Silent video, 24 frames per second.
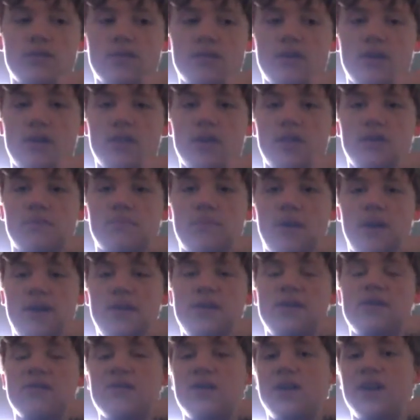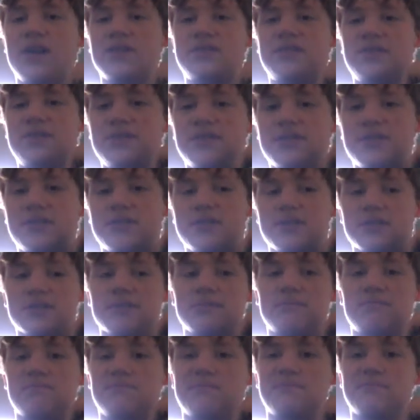And he's part of your roster!
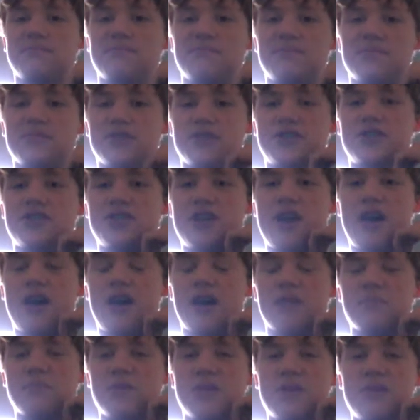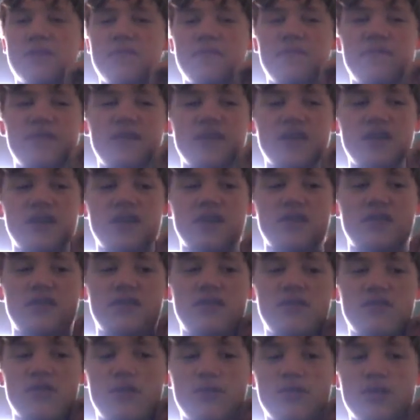Good job!
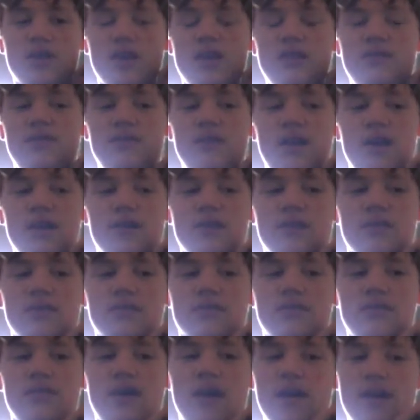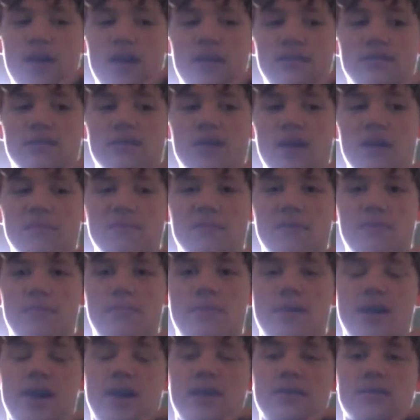So to get Duck Hunt's kind of a
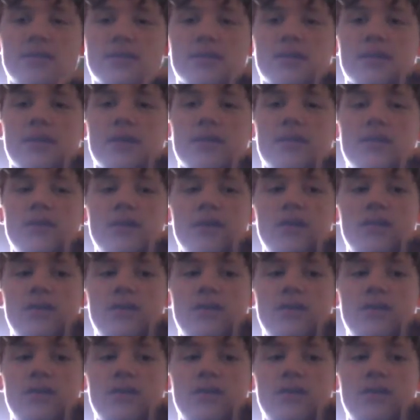pain to get.